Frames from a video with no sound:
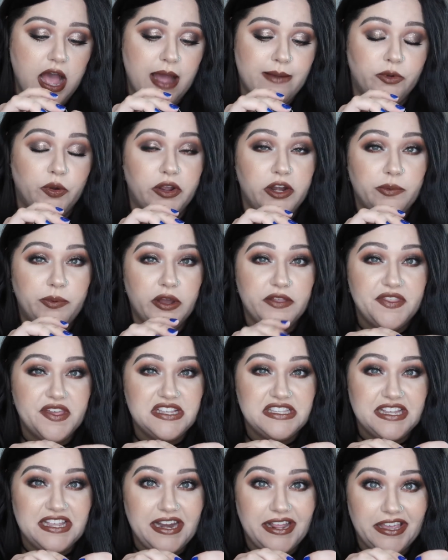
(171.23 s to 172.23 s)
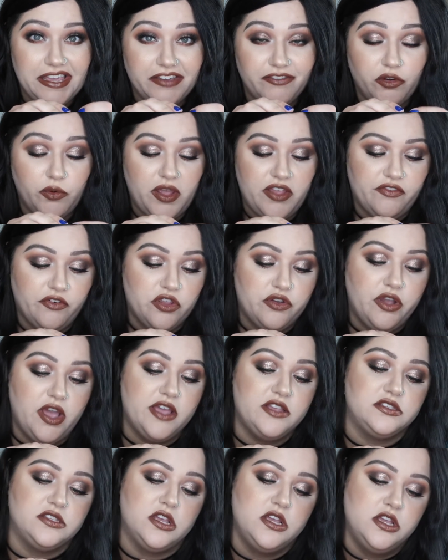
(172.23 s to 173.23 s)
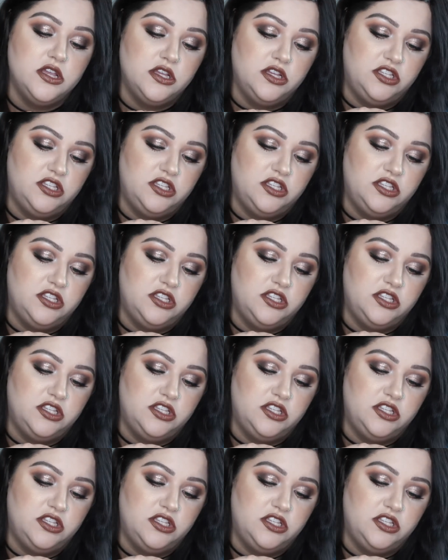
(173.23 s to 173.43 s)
I'm going to put this in a giveaway for you guys.